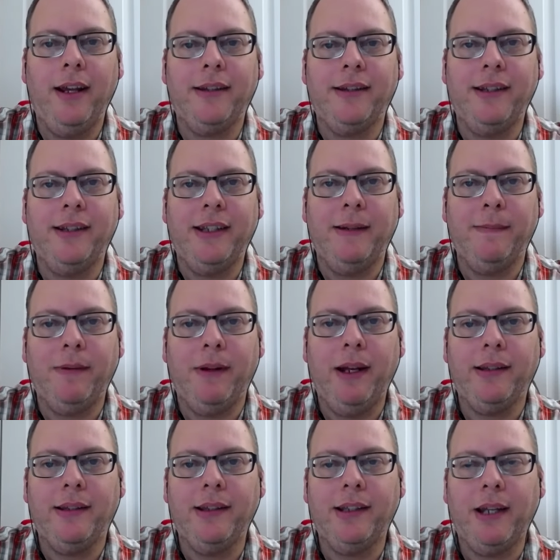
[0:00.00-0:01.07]
SEC
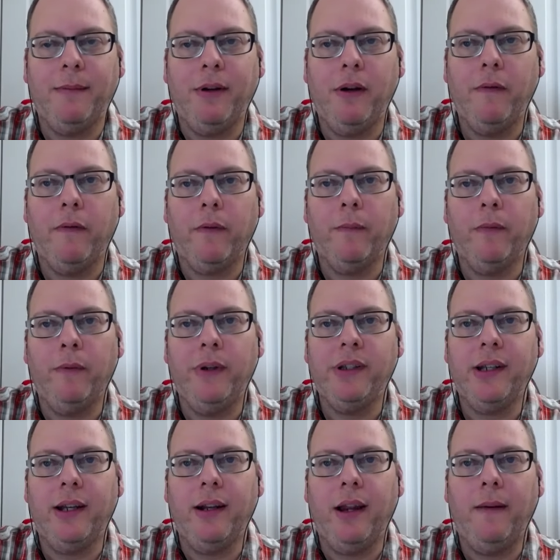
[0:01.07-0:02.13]
play since coming over from
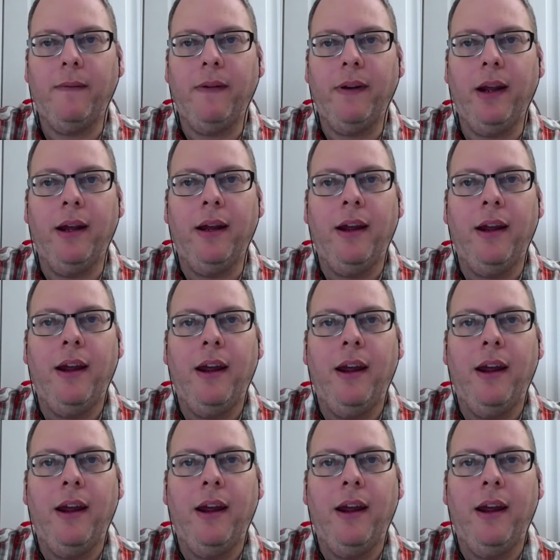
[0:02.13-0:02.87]
Louisiana Lafayette.